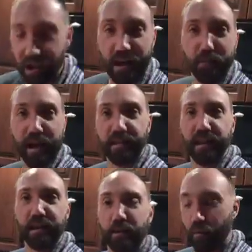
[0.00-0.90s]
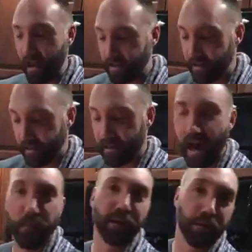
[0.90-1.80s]
sheet method, you're wasting the
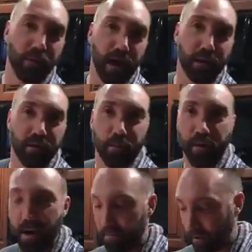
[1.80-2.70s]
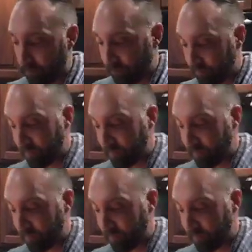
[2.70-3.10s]
top and the bottom of the pepper.